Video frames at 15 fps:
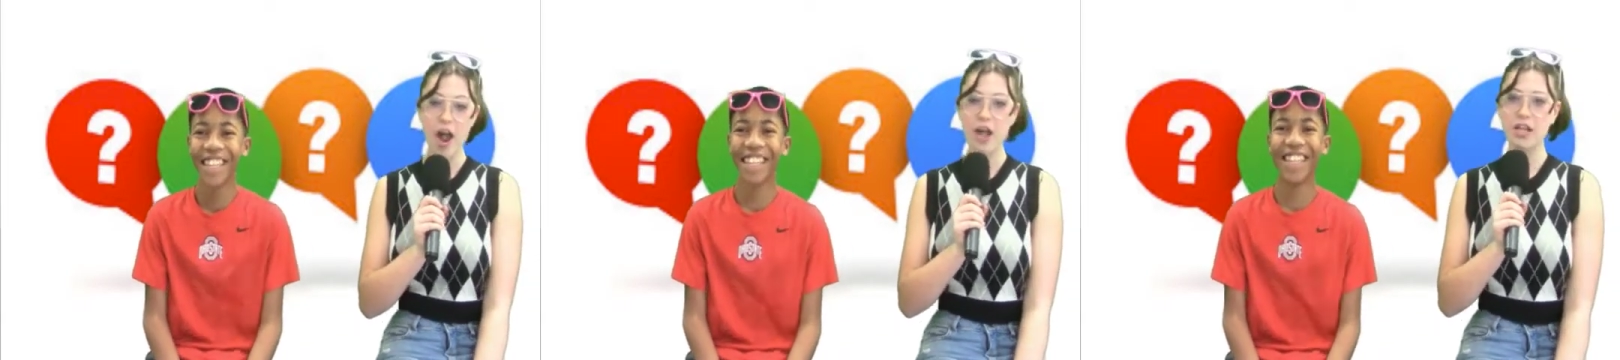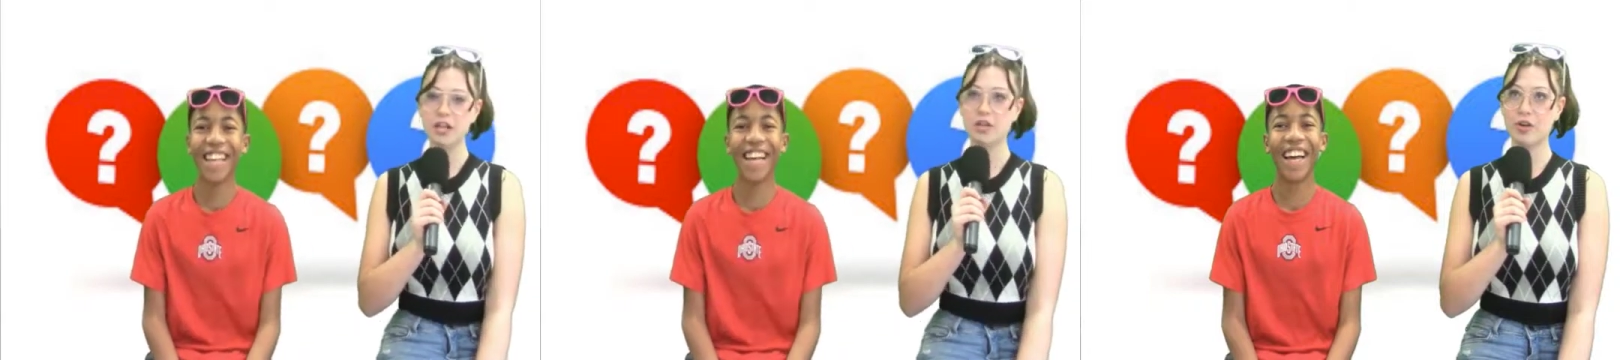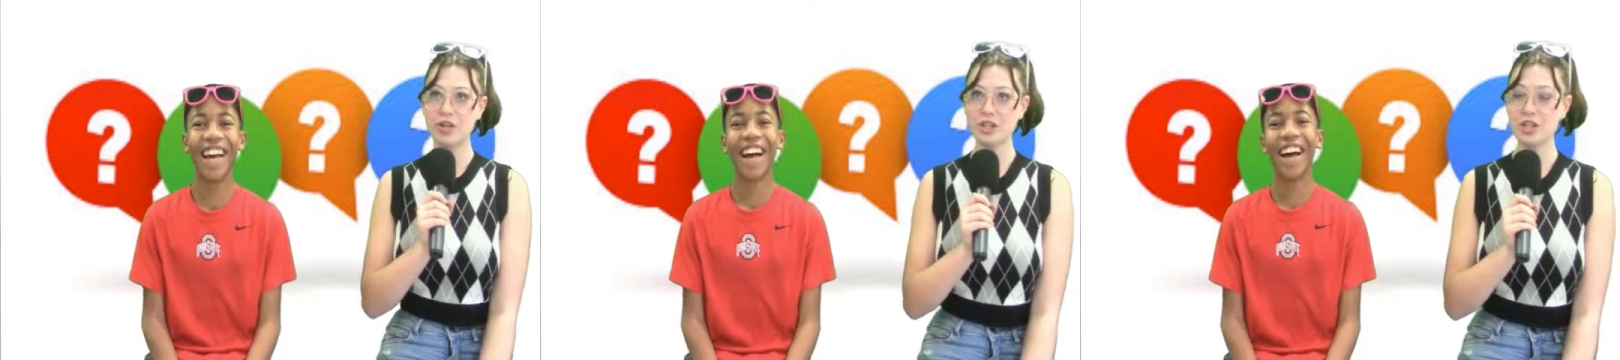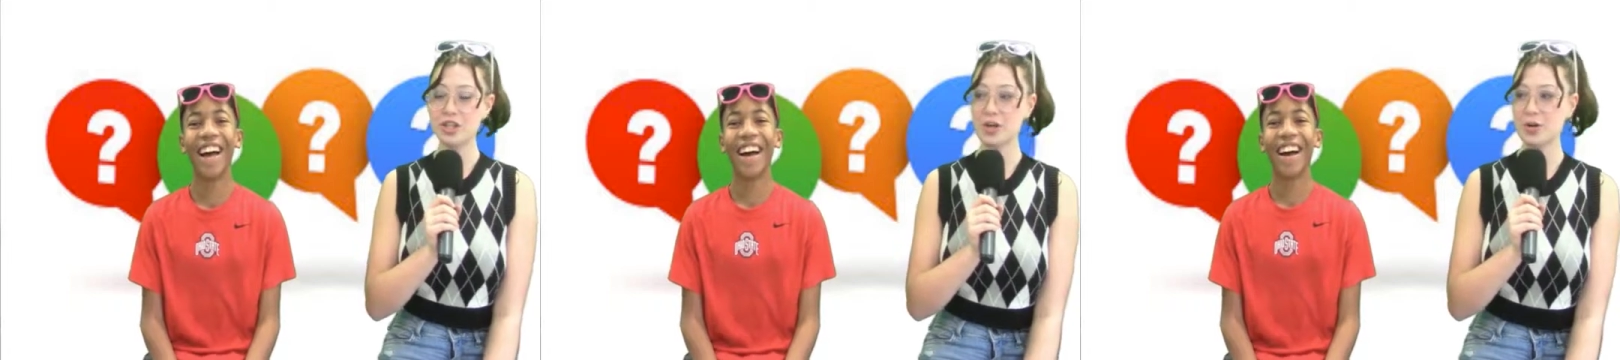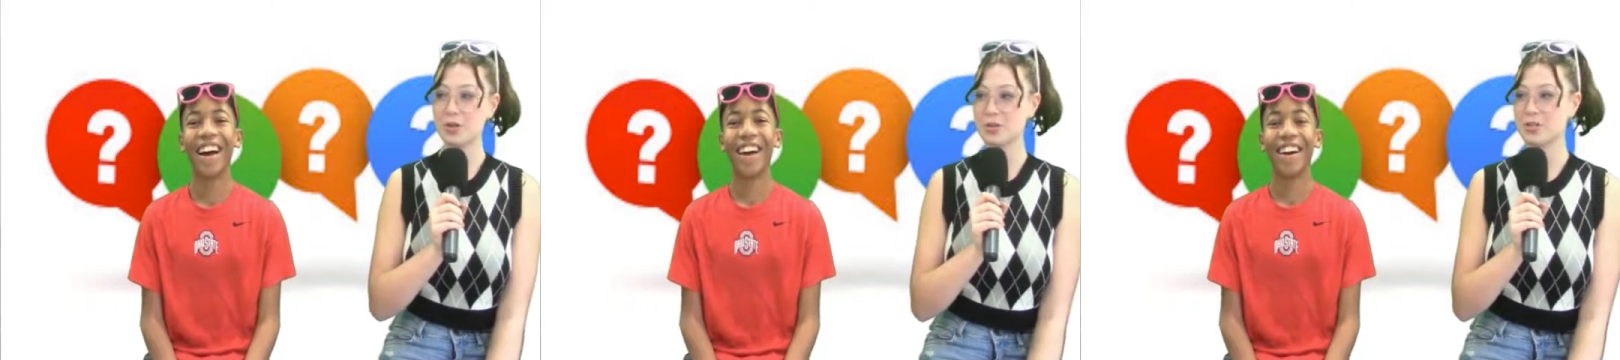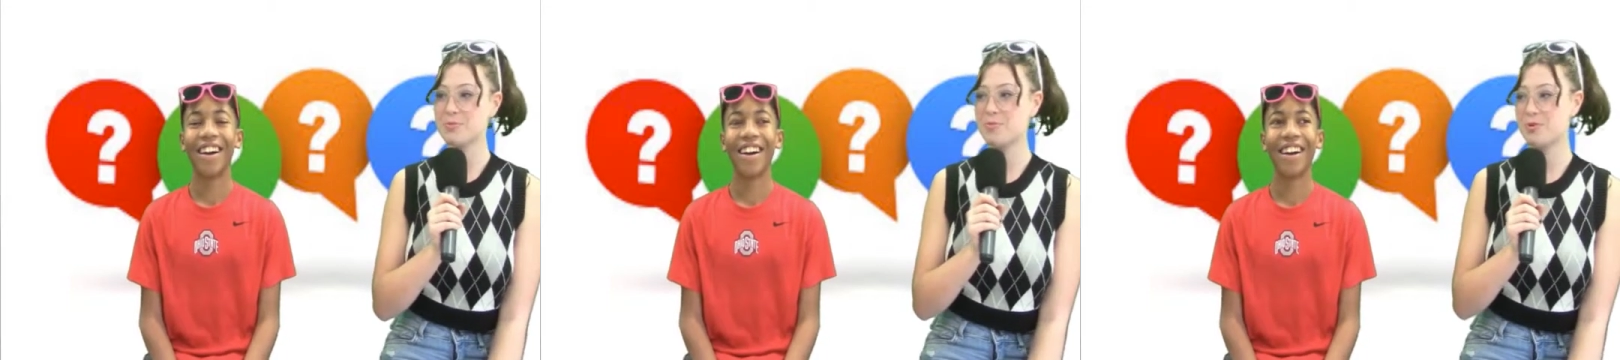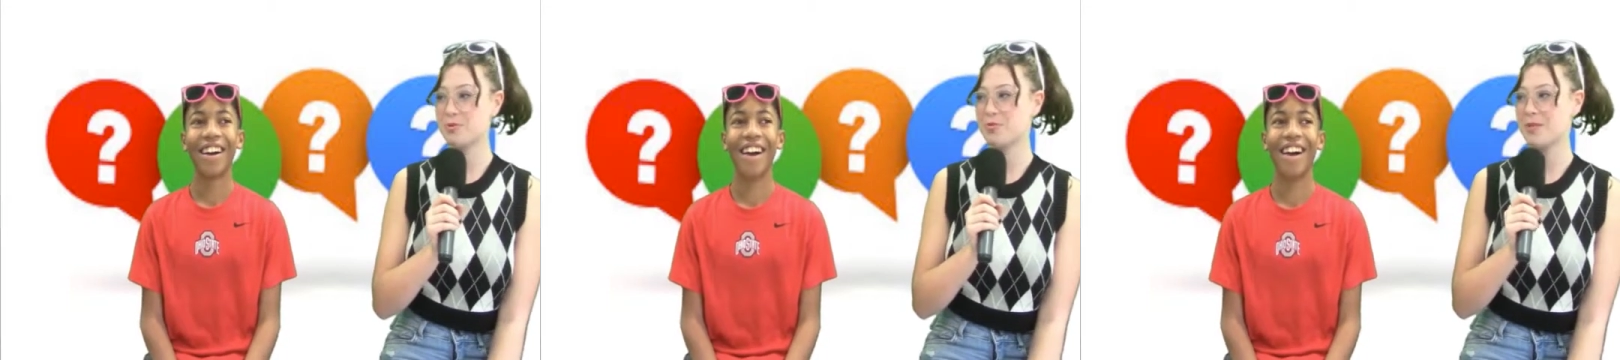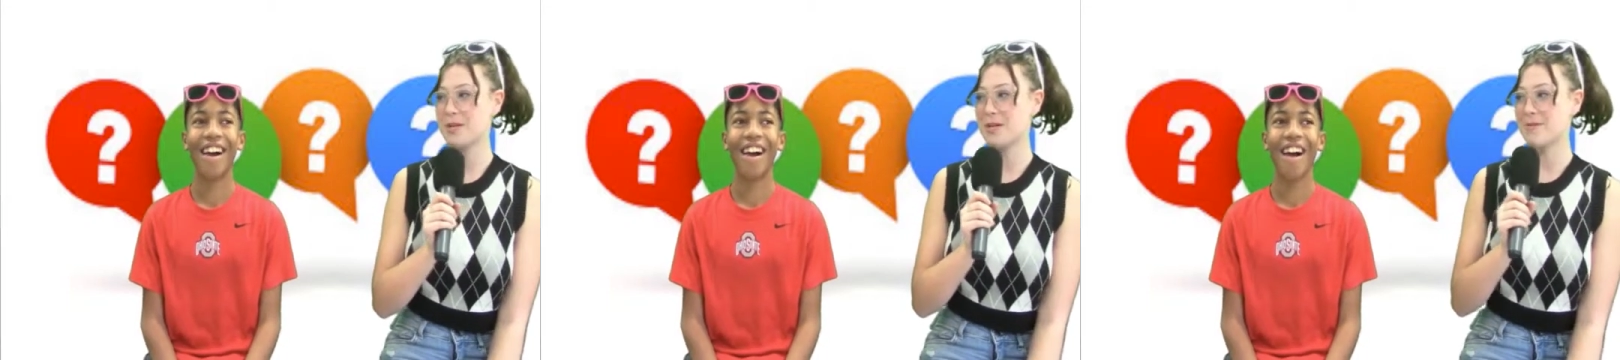Speaker 1: crunchy or smooth
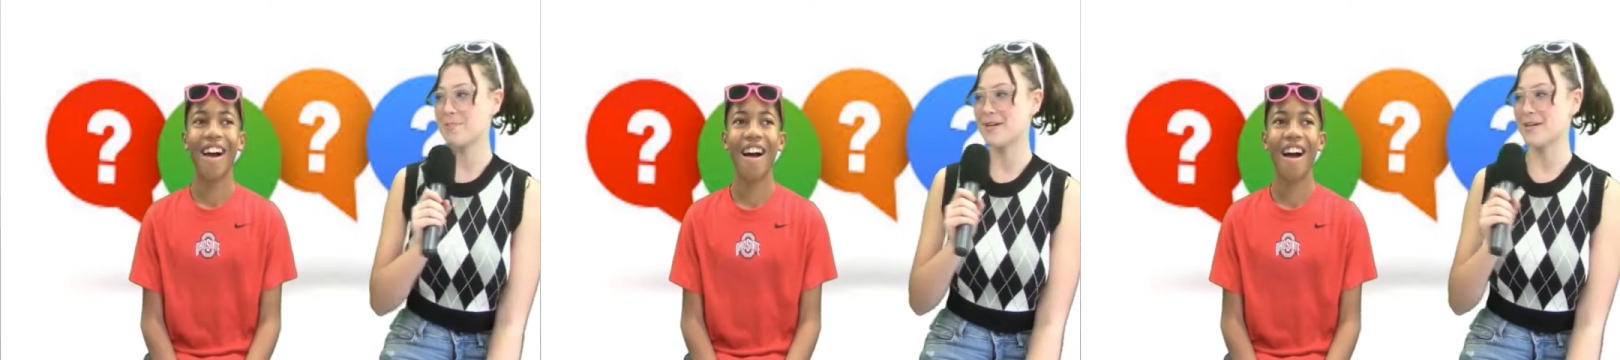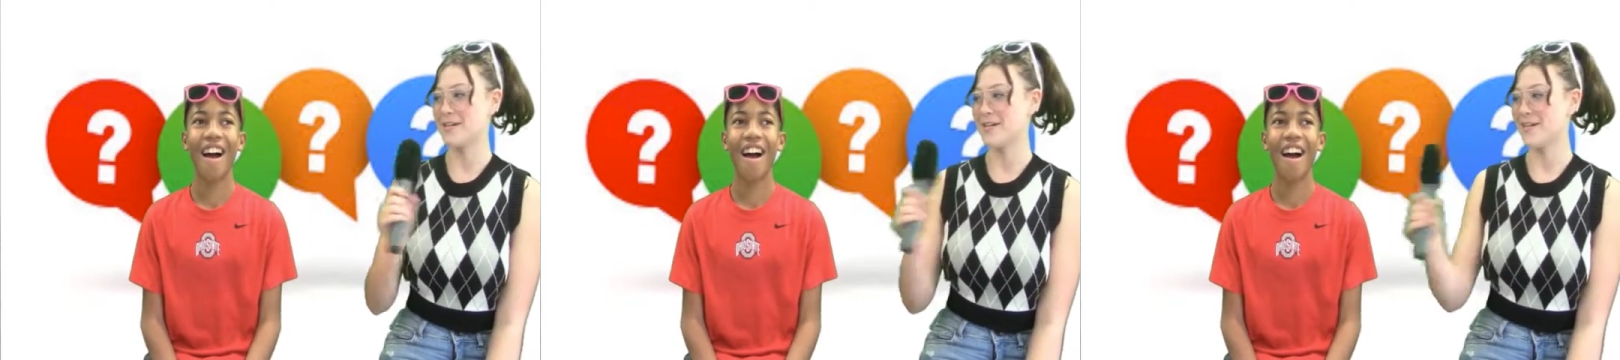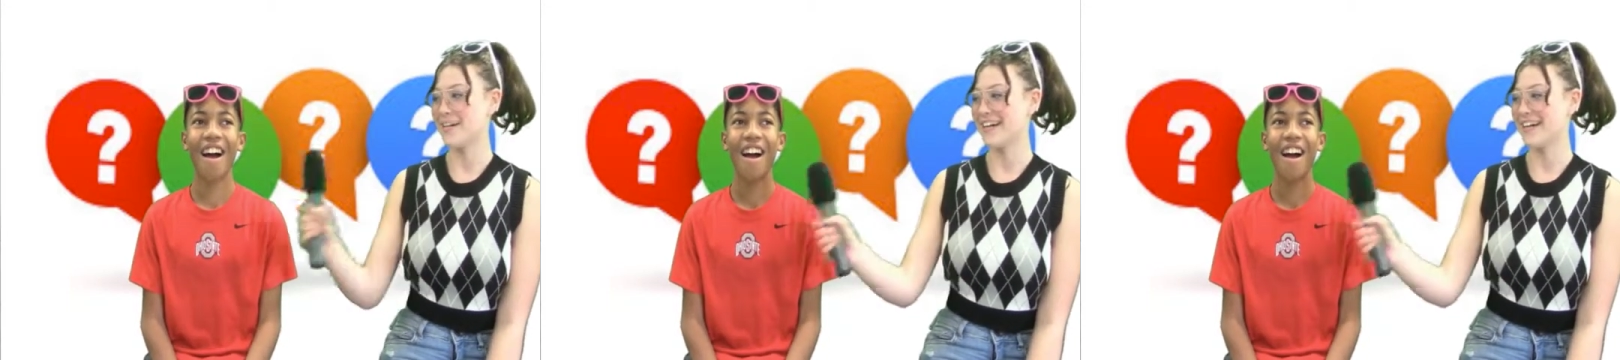peanut butter?